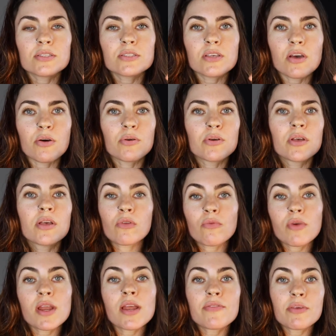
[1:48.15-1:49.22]
so
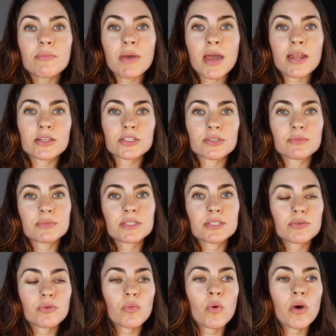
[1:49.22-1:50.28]
right off the bat, I'll jump
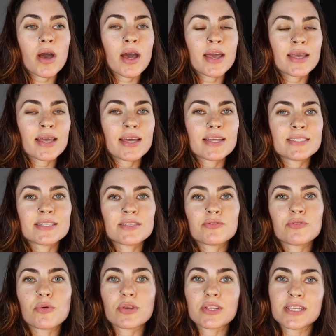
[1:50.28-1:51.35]
into why I did
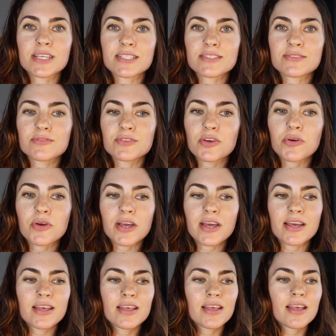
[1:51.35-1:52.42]
40 days of yoga.
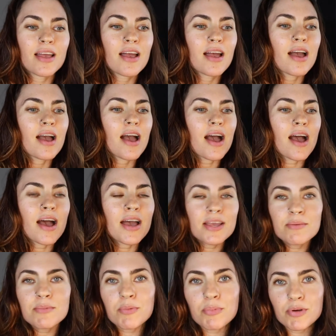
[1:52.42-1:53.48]
I
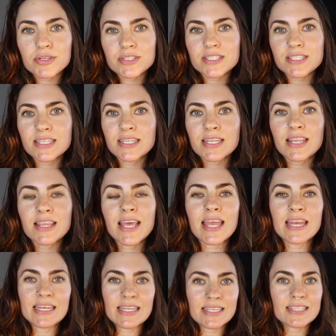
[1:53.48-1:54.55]
am a person that
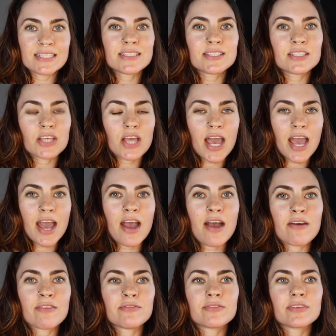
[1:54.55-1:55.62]
needs to
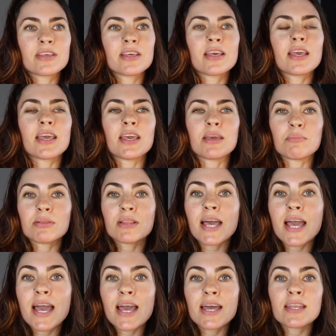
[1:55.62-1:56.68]
have a
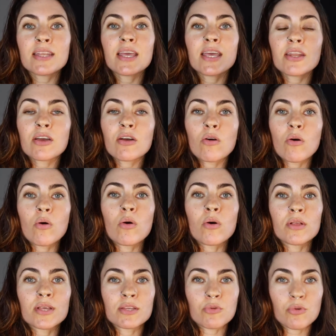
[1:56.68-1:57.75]
plan and a
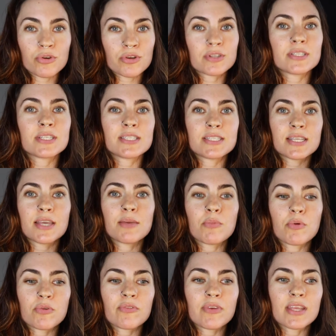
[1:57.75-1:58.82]
goal in order to stay
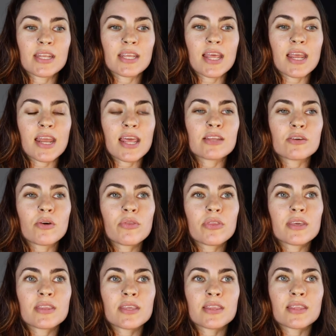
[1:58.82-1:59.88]
motivated. And I don't
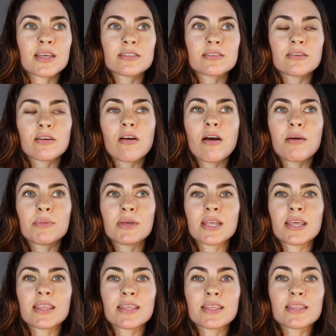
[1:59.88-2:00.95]
think that that's uncommon.
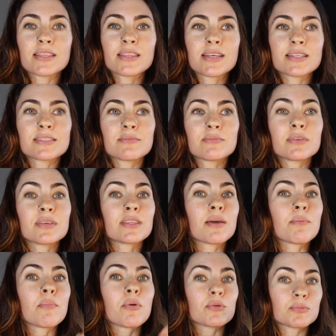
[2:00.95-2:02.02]
I think that that's something that
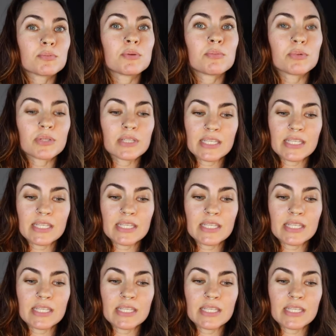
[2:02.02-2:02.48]
most people